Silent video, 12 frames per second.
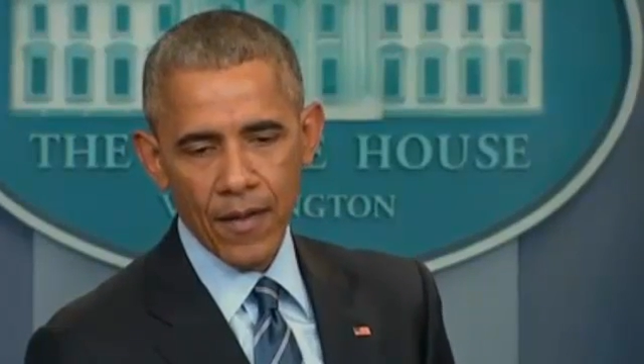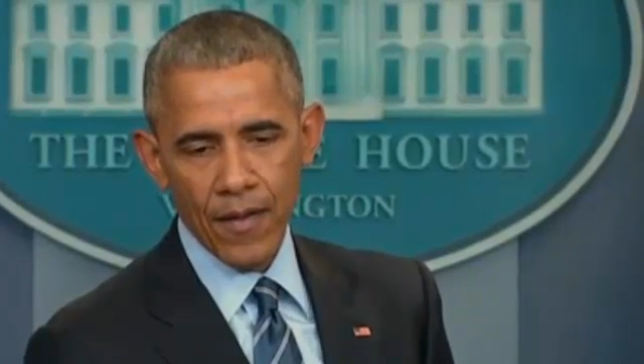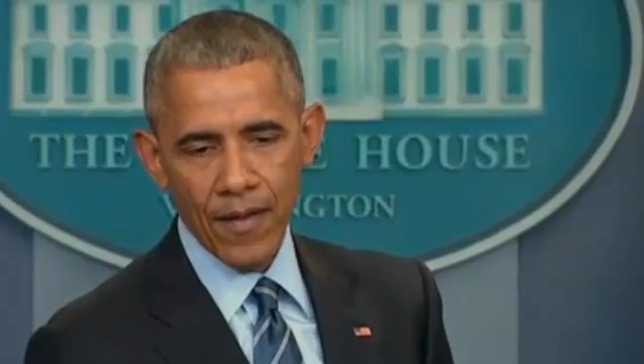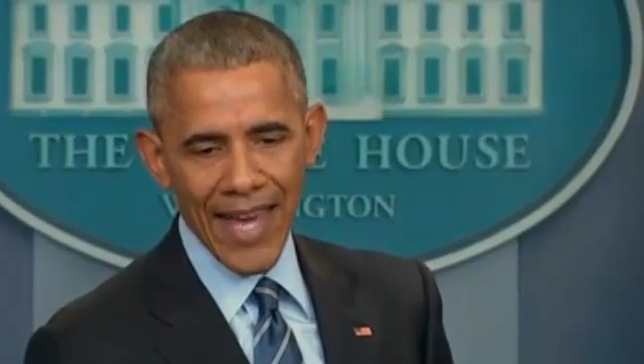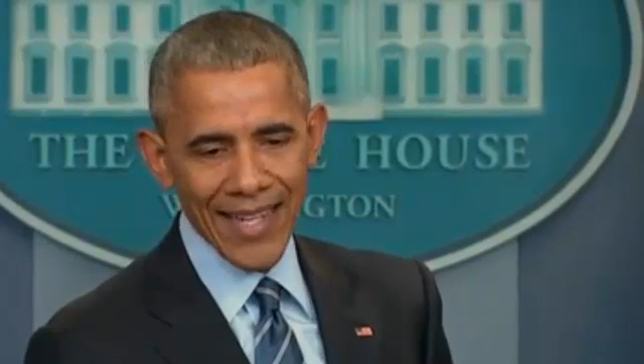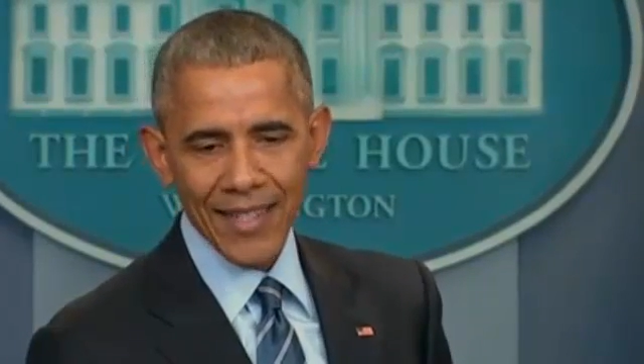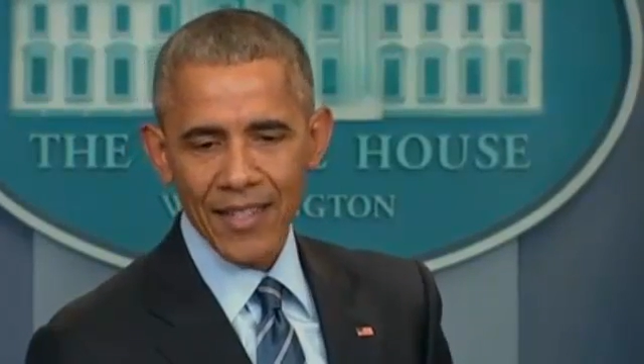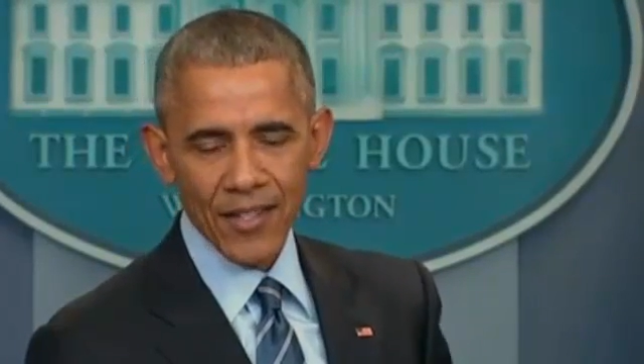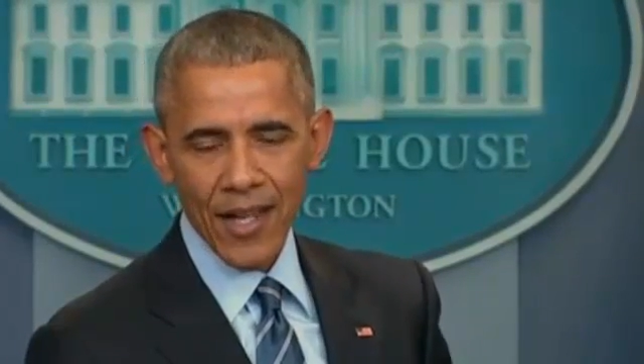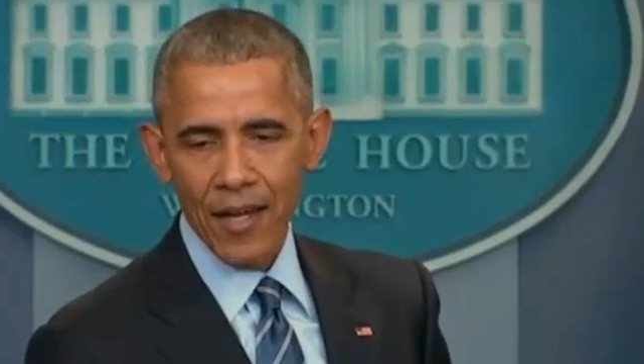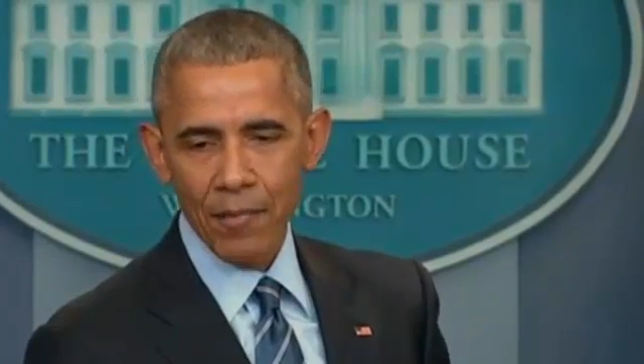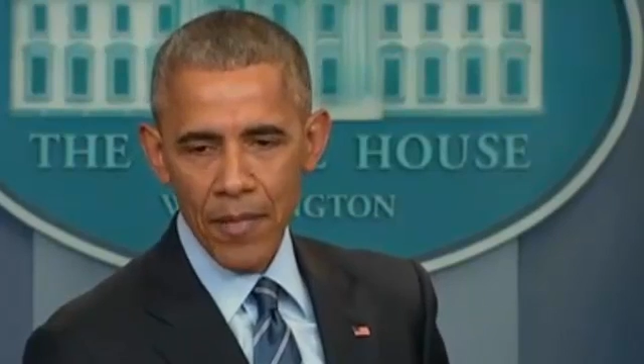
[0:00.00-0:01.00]
That does
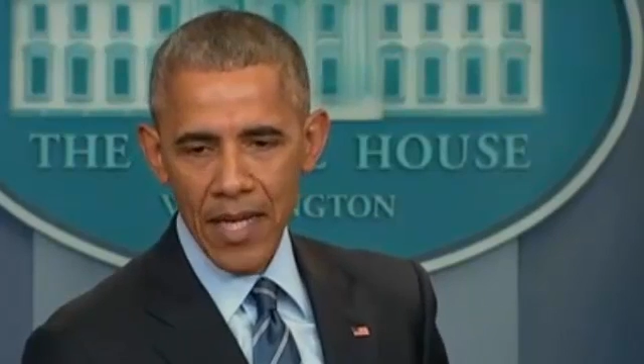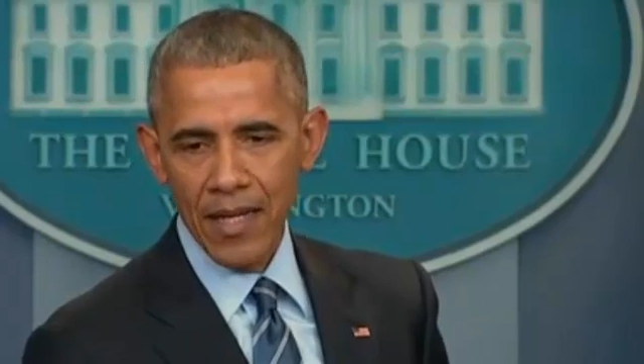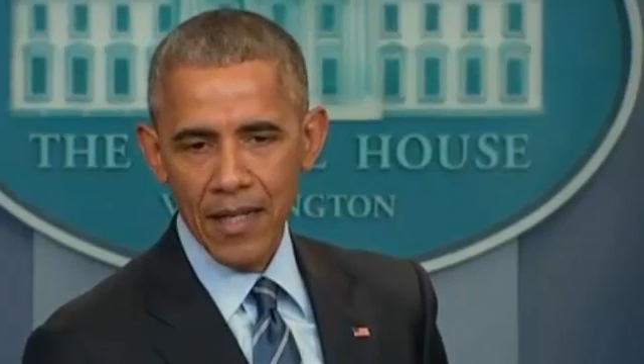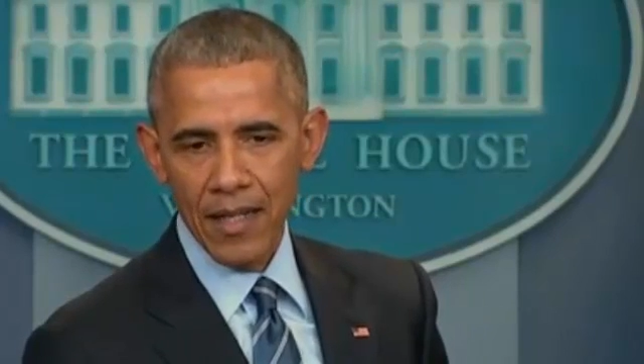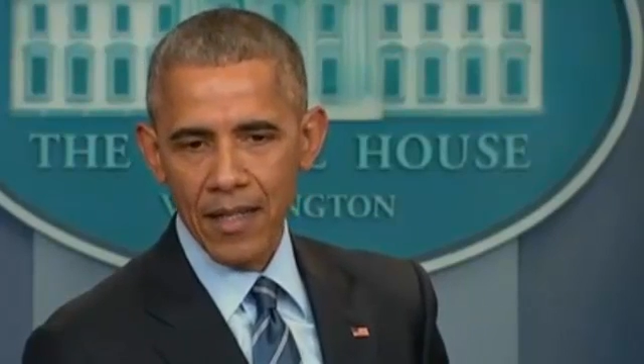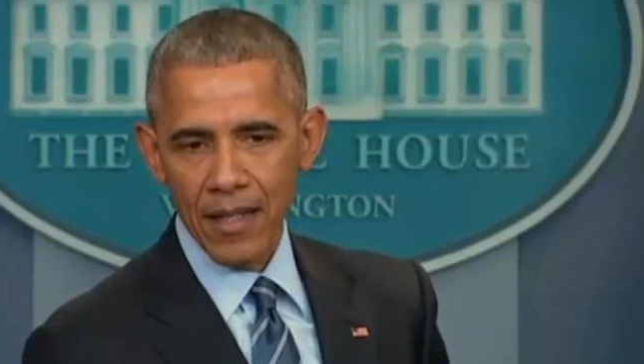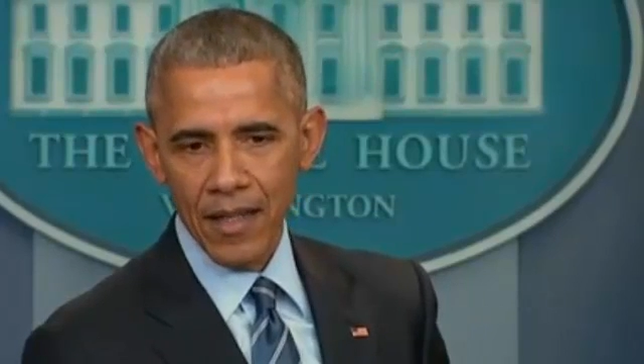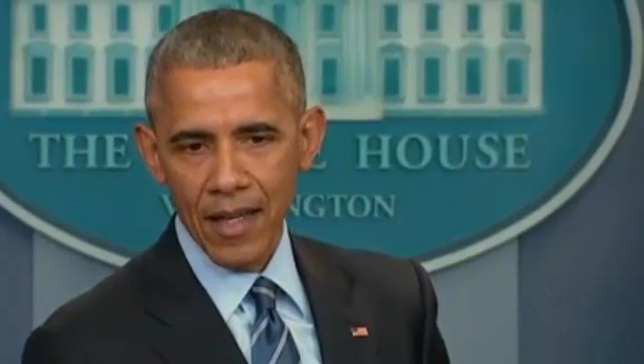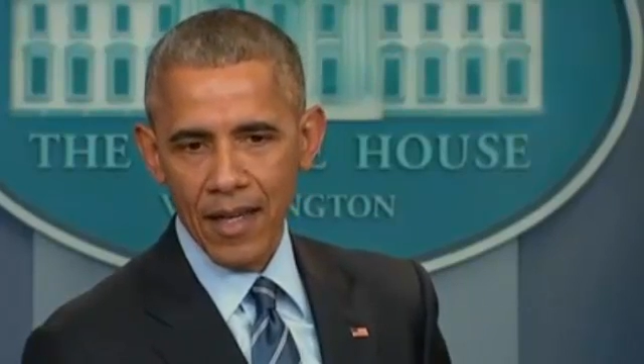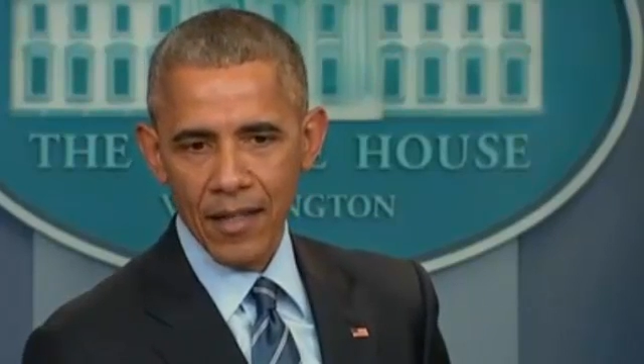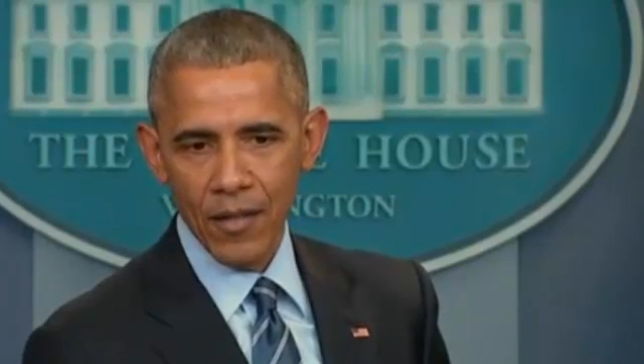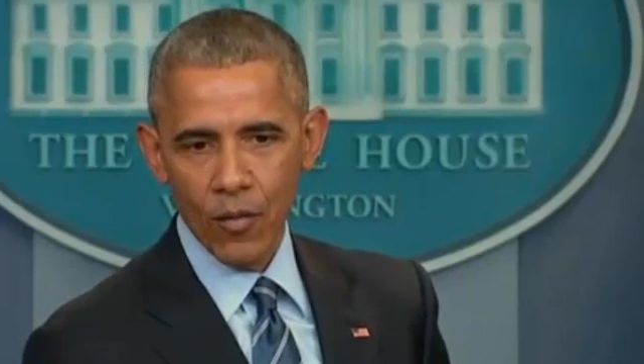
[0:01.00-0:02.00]
not mean
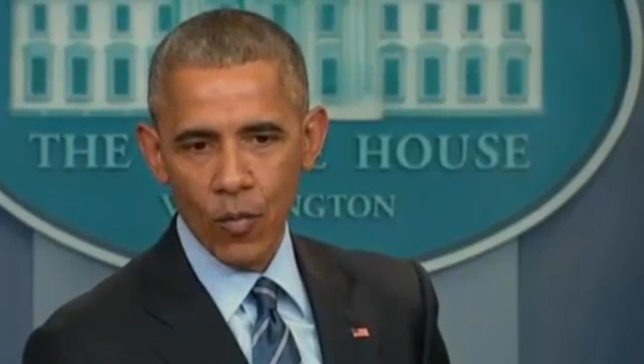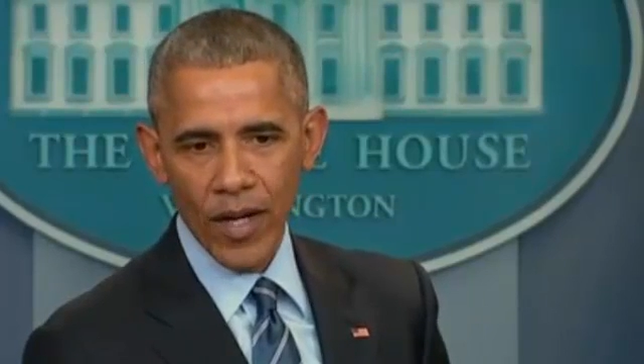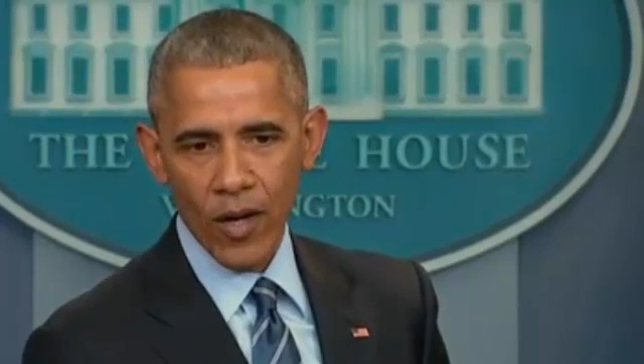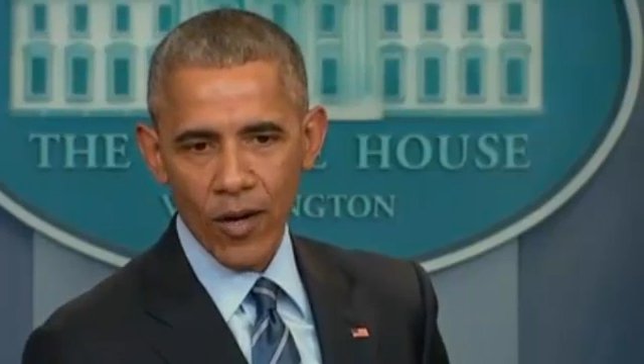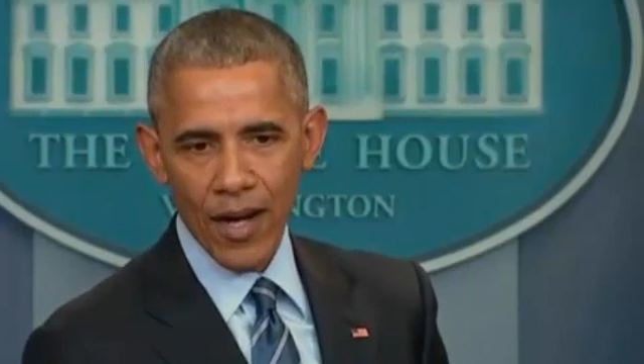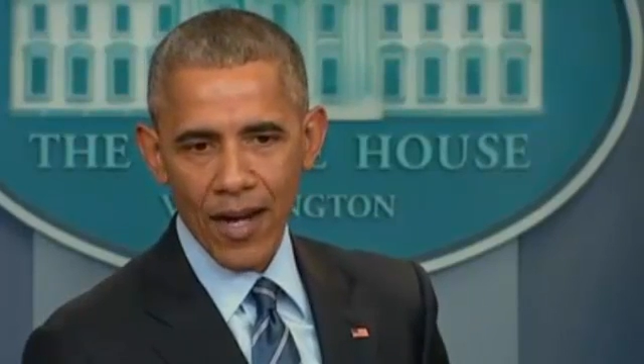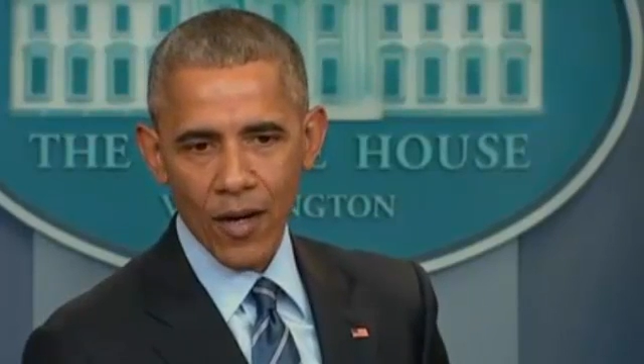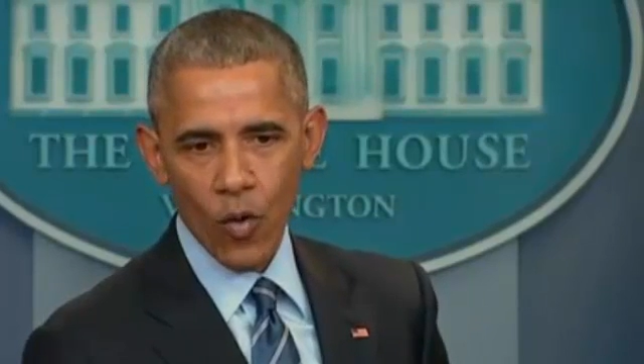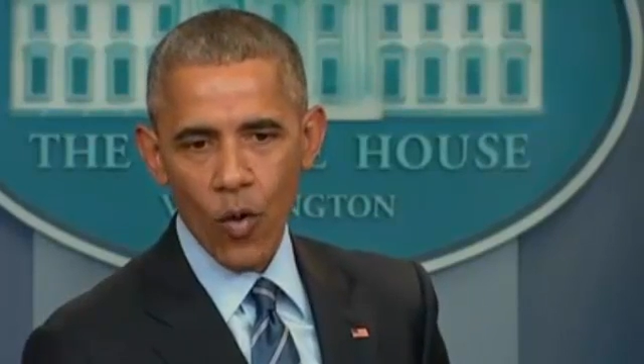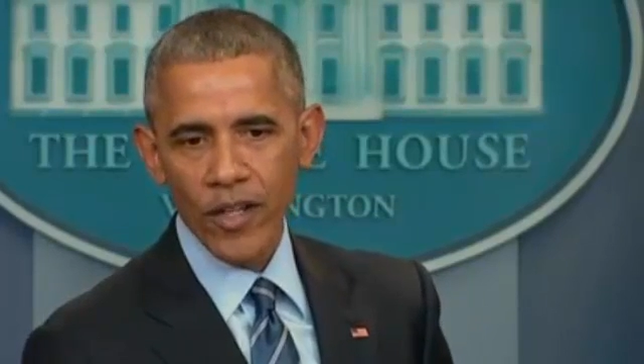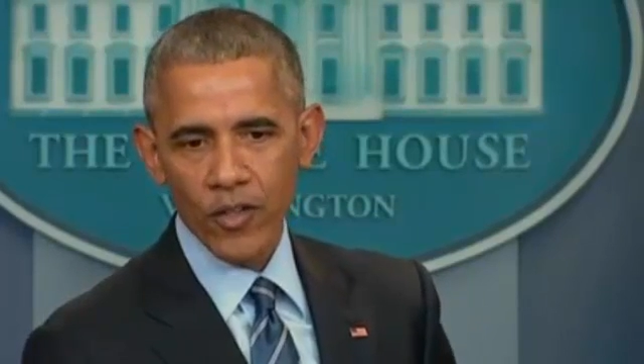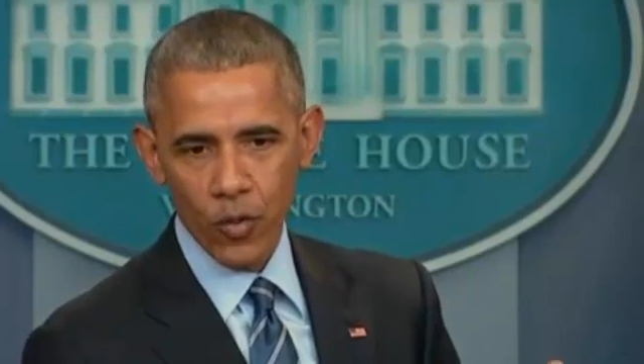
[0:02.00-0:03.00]
that we are not
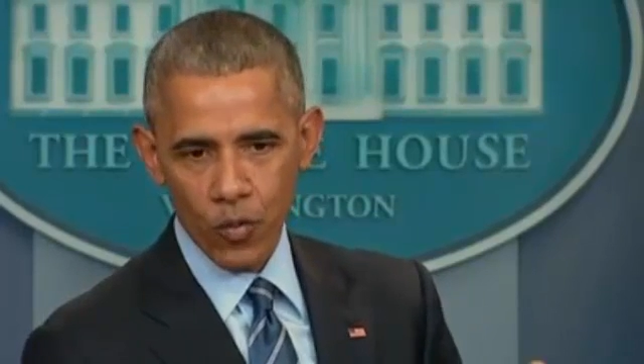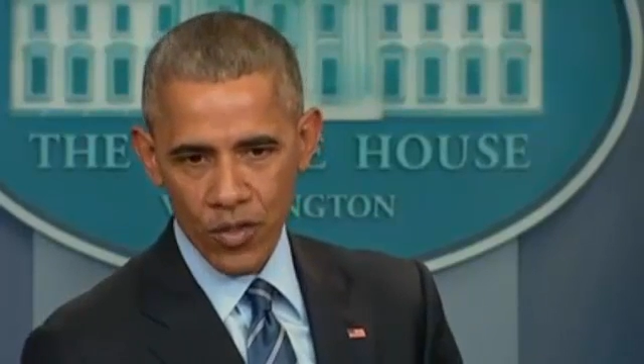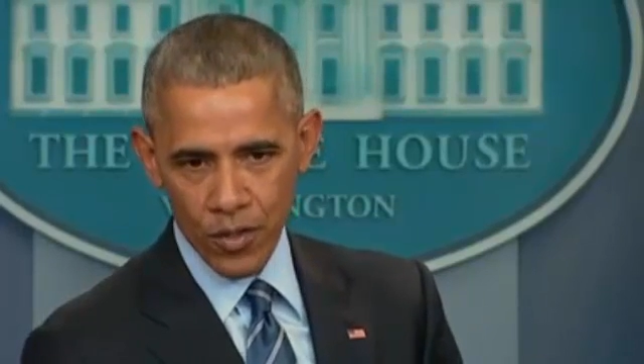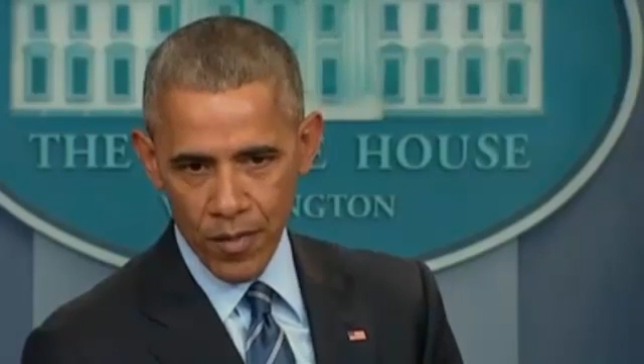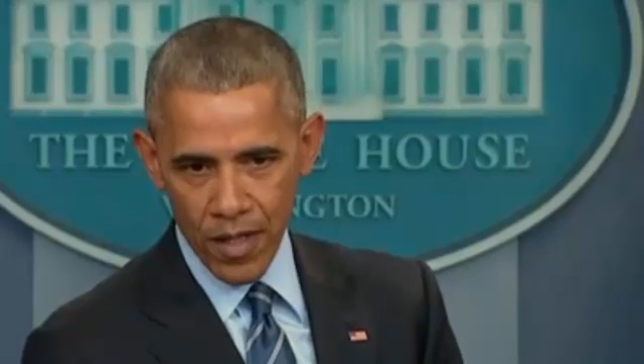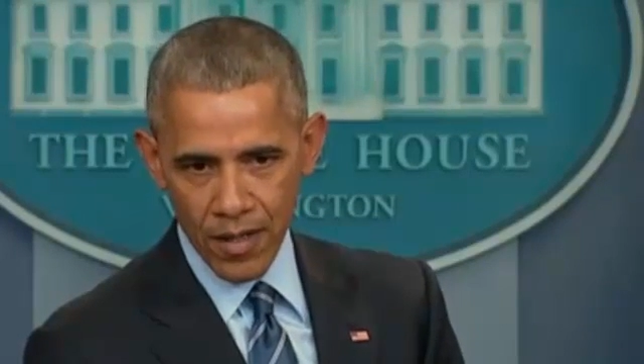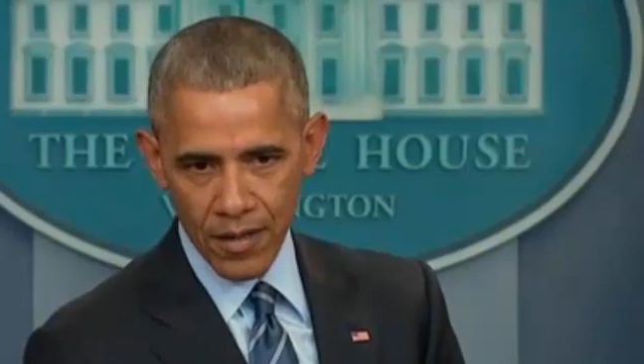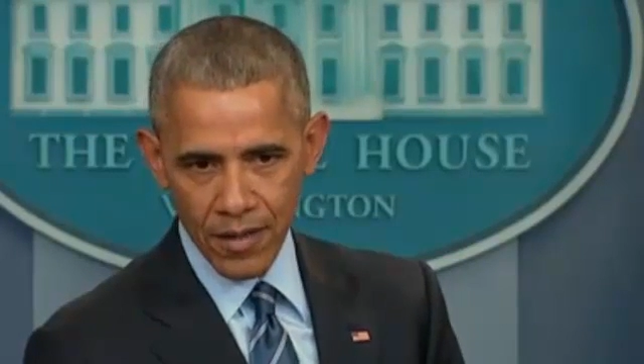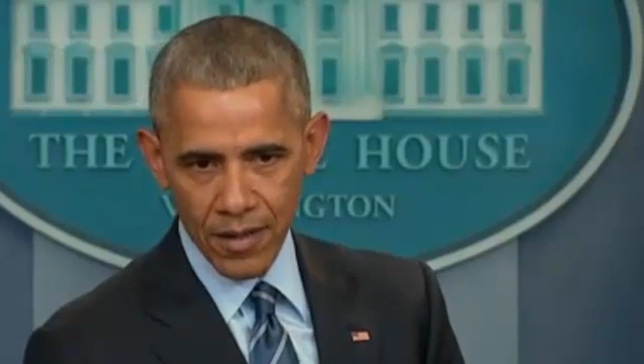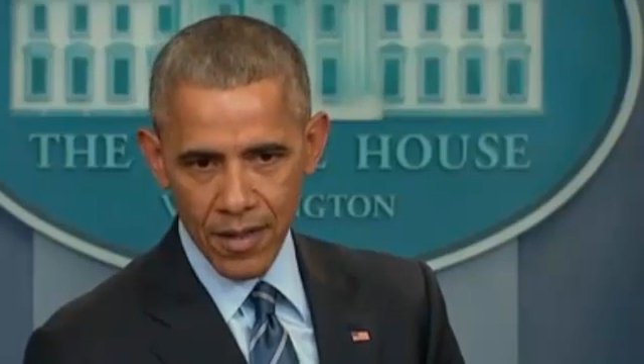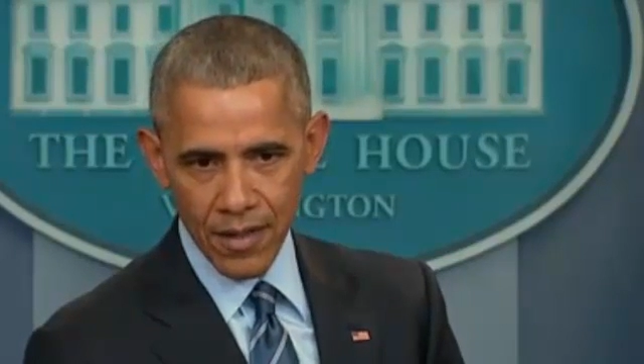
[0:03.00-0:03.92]
going to respond.